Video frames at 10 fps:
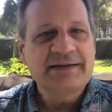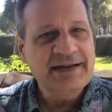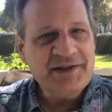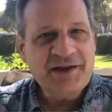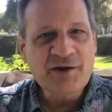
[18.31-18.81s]

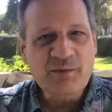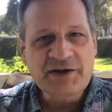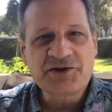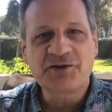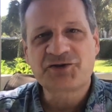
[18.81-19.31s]
Did the
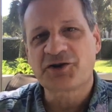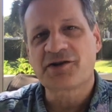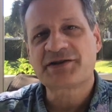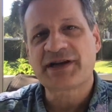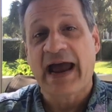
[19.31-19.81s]
original
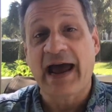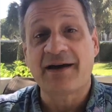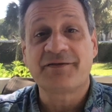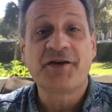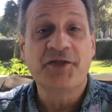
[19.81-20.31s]
church
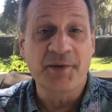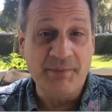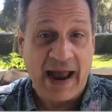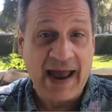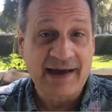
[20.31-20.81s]
have the
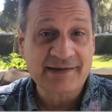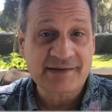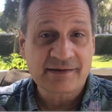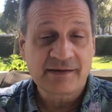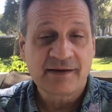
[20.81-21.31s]

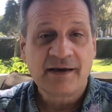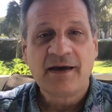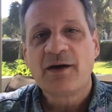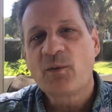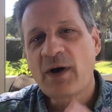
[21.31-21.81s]
Mass?
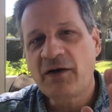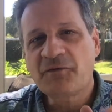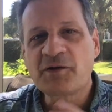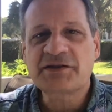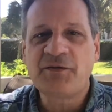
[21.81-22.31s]
Well,
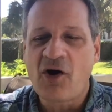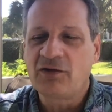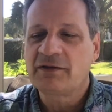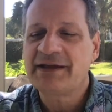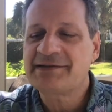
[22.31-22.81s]
first of
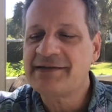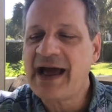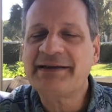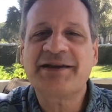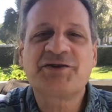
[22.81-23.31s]
all, let's
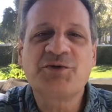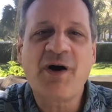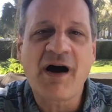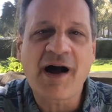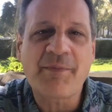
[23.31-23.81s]
not get too
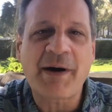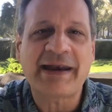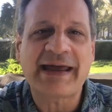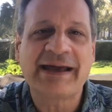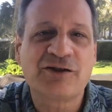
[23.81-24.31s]
hung up
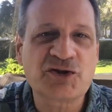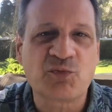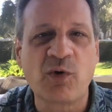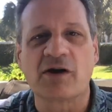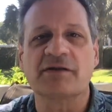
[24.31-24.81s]
on English
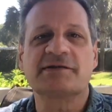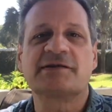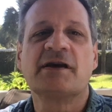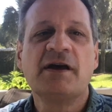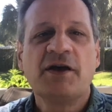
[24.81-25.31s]

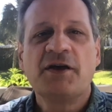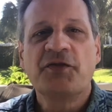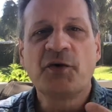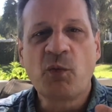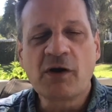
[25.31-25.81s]
words.
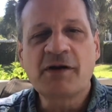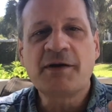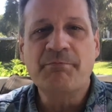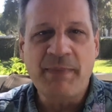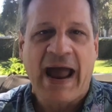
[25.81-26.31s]
The
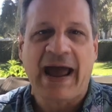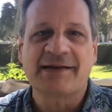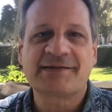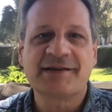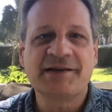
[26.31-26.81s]
word
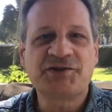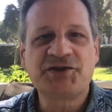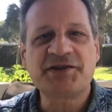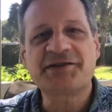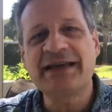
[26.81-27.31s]
Mass is
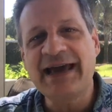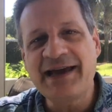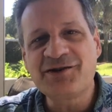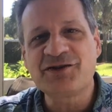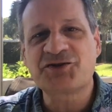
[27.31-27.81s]
just the
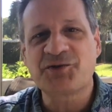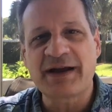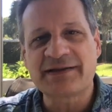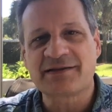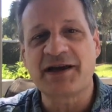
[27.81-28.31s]
English
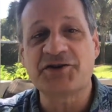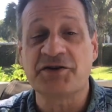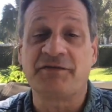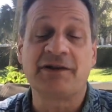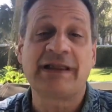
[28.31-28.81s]

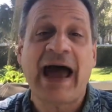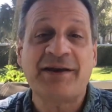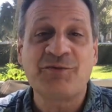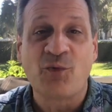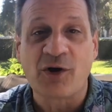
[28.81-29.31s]
translation of a
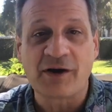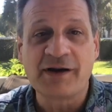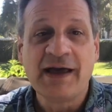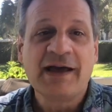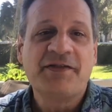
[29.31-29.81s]
Latin
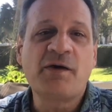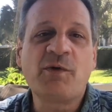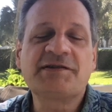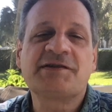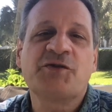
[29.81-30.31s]
word that
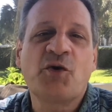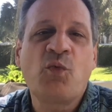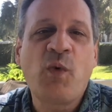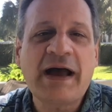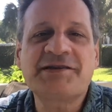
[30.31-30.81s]
was the
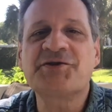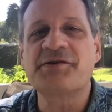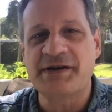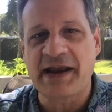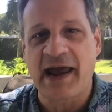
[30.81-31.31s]

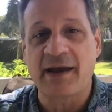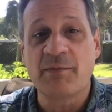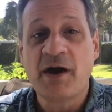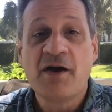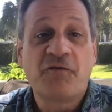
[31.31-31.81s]
Western
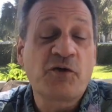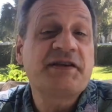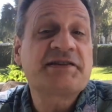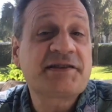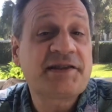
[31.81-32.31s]
name for
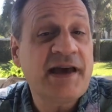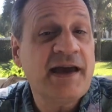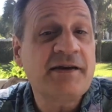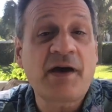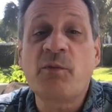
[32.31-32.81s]
this
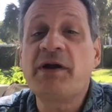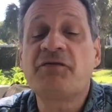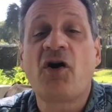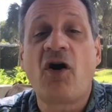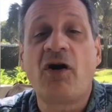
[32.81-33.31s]
thing that
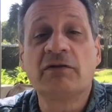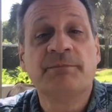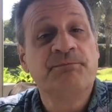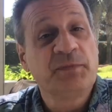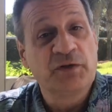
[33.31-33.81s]
we've called
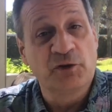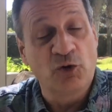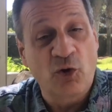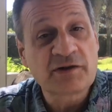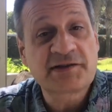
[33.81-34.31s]
the
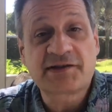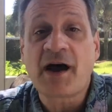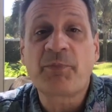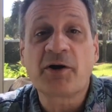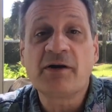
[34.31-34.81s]
Lord's
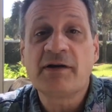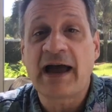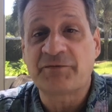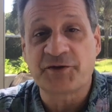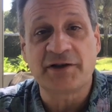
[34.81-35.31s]
Supper
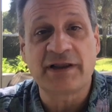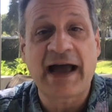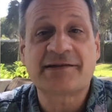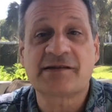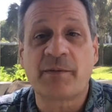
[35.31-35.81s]
after the
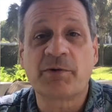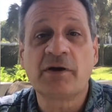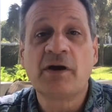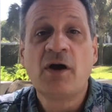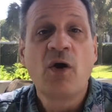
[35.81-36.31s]
Last
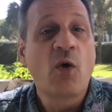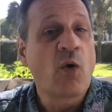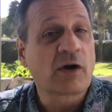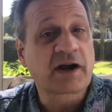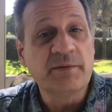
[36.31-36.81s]
Supper,
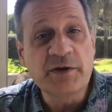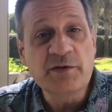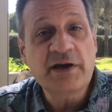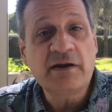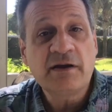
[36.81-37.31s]
or
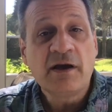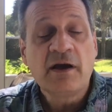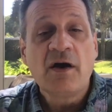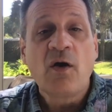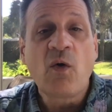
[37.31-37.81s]
communion,
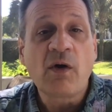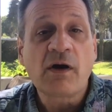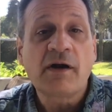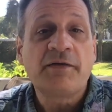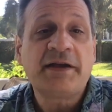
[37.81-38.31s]

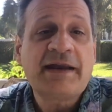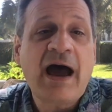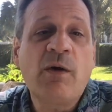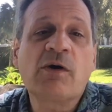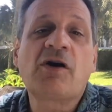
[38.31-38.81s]
or that
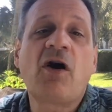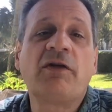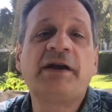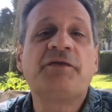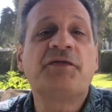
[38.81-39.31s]
now we're
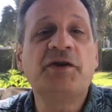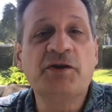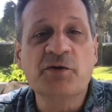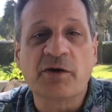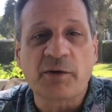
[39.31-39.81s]
calling the
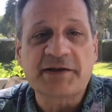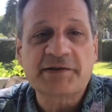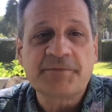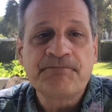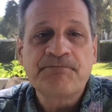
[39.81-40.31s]

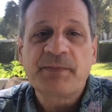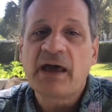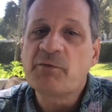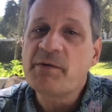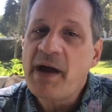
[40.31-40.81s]
Eucharist.
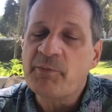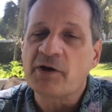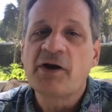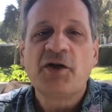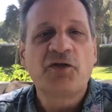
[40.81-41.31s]
And
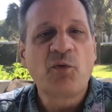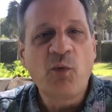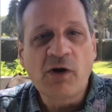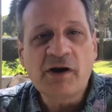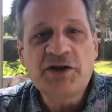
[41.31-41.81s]
remember, the
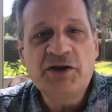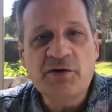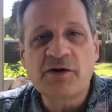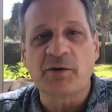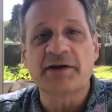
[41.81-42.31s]
word
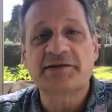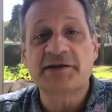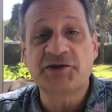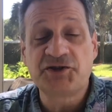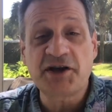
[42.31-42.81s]
Eucharist
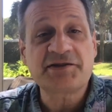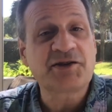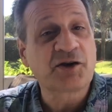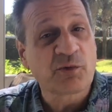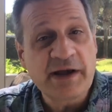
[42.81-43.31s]
is just the
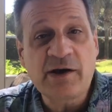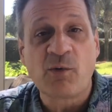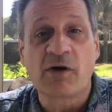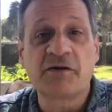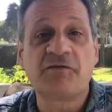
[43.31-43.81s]
Greek
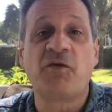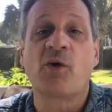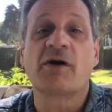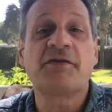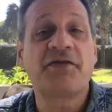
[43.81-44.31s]
word
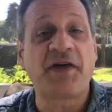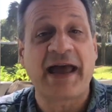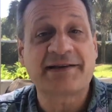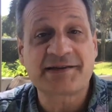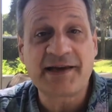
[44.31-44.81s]
for
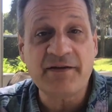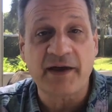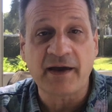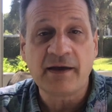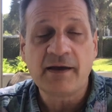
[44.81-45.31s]

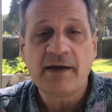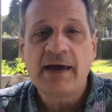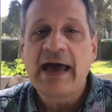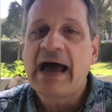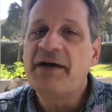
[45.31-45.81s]
thanksgiving.
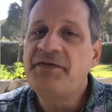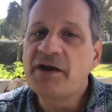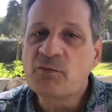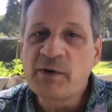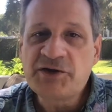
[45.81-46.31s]
And the
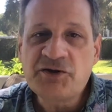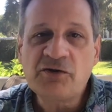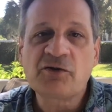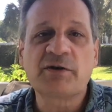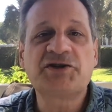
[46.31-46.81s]
original
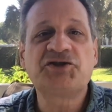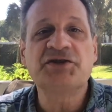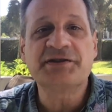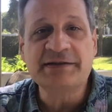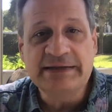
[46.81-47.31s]

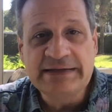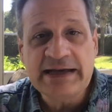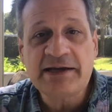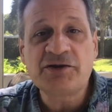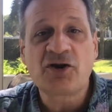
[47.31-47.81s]
Christians
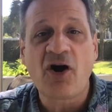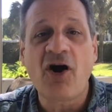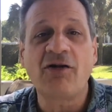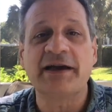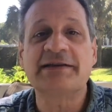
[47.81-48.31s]
did
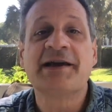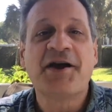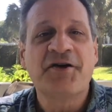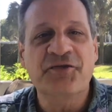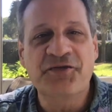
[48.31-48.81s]
call it
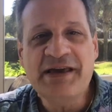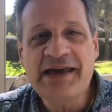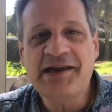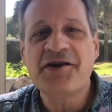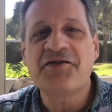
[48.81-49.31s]

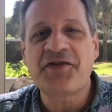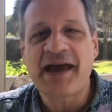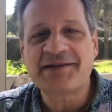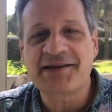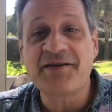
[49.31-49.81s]
the
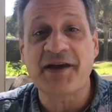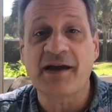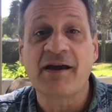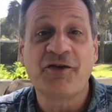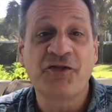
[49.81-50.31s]

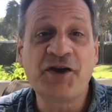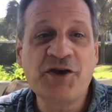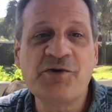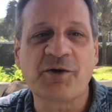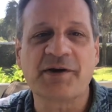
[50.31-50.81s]
Thanksgiving, the
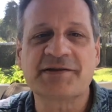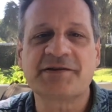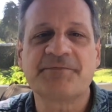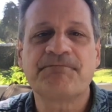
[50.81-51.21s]
Eucharist.